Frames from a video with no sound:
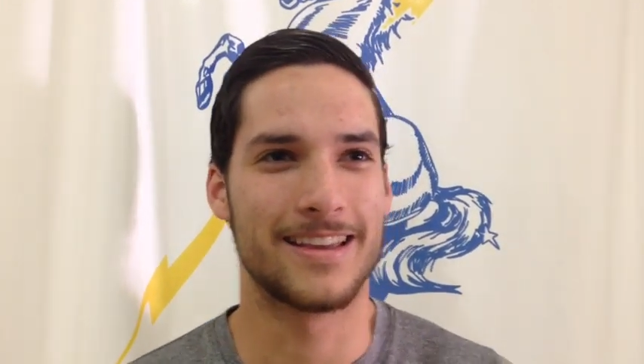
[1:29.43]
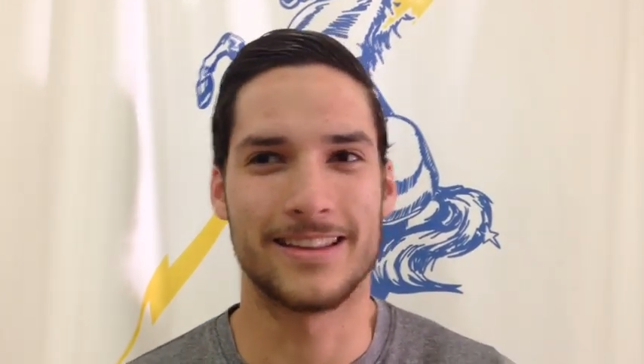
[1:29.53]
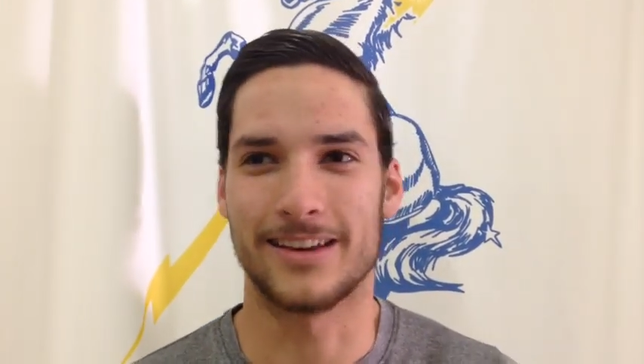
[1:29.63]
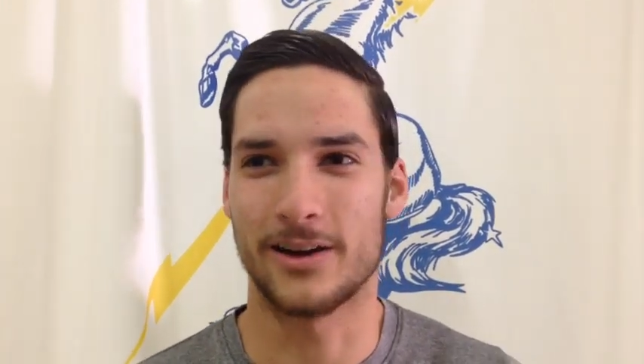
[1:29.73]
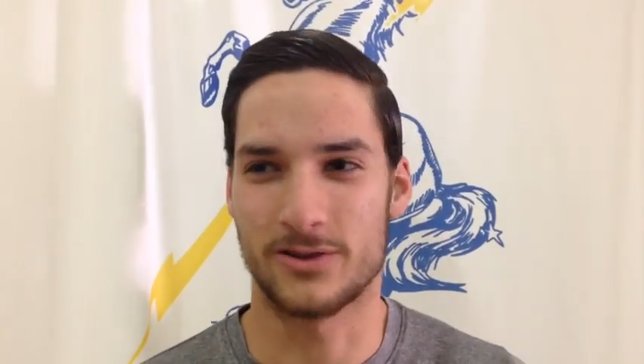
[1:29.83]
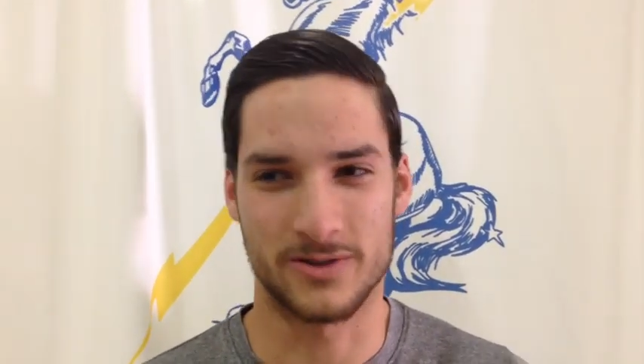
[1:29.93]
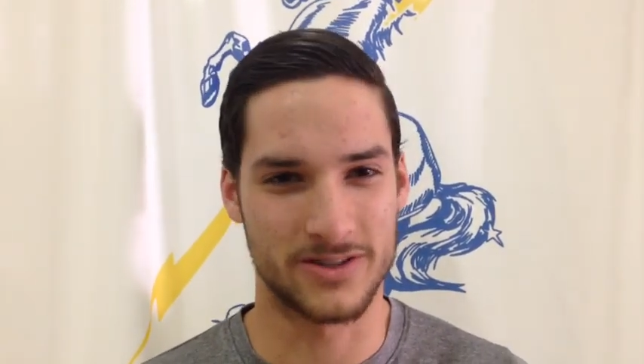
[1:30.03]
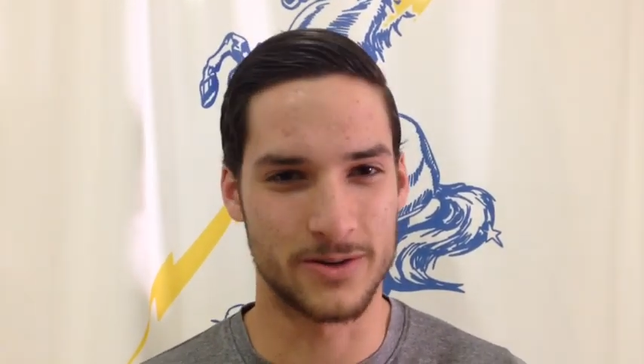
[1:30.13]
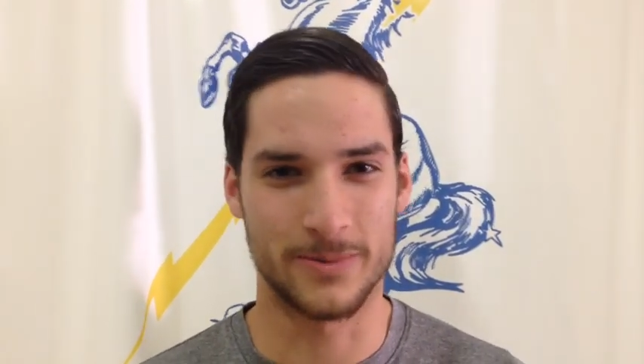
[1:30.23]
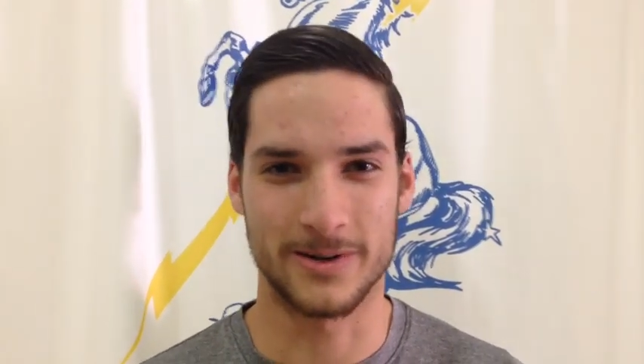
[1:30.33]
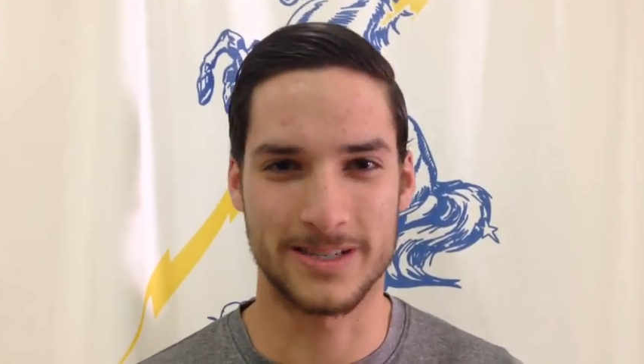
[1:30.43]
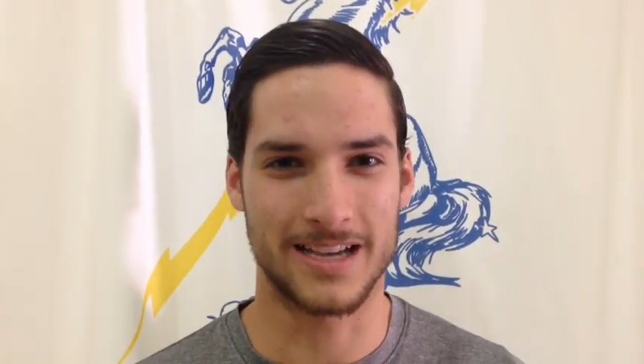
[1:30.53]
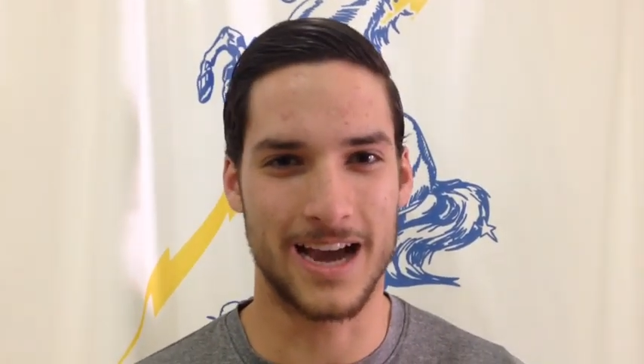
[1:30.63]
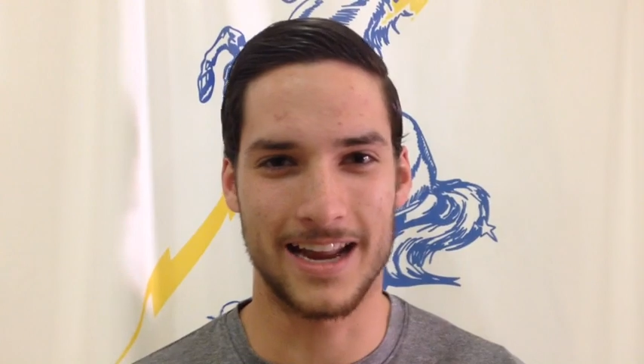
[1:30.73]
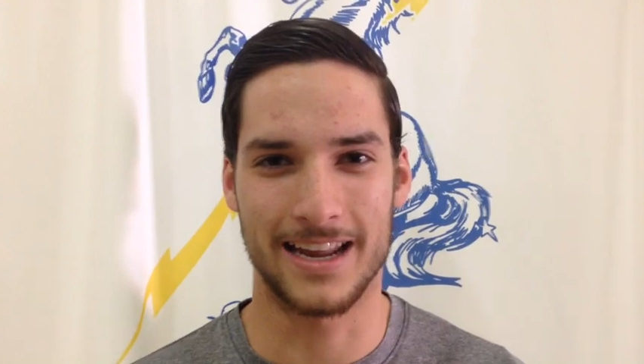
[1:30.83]
the coach was super
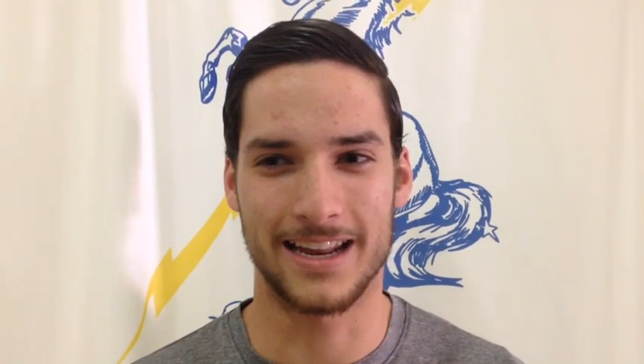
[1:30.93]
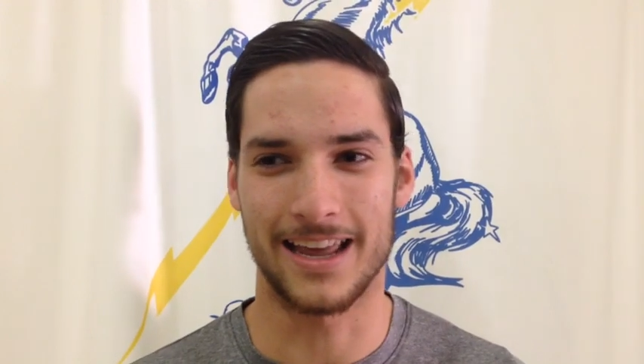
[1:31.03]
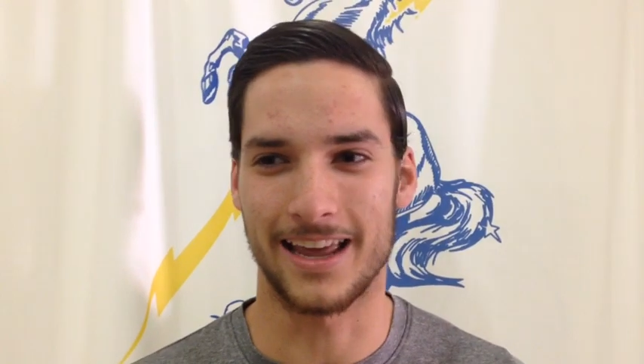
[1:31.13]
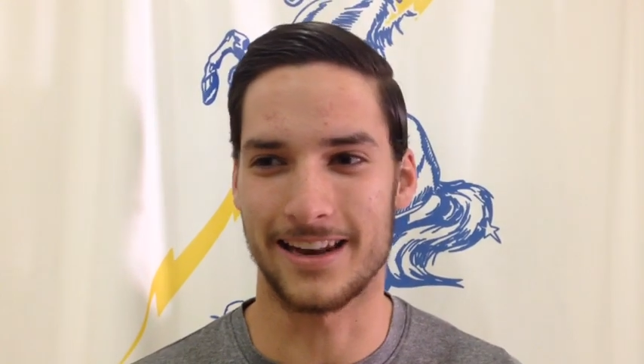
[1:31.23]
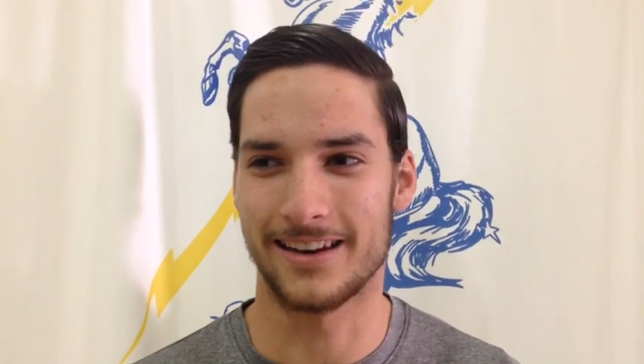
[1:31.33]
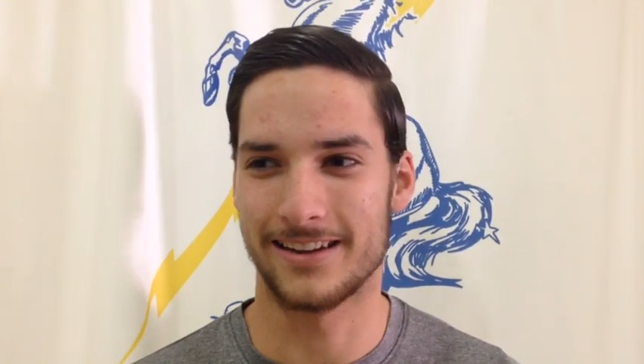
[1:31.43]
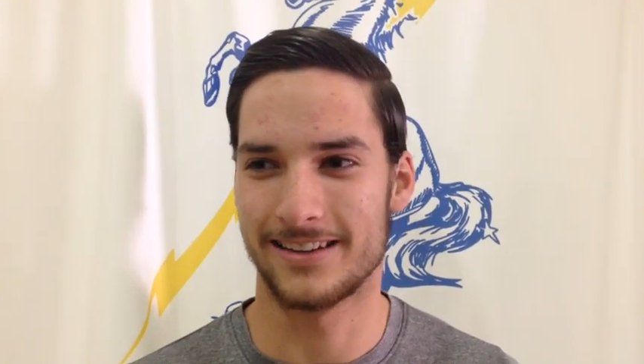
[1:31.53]
excited and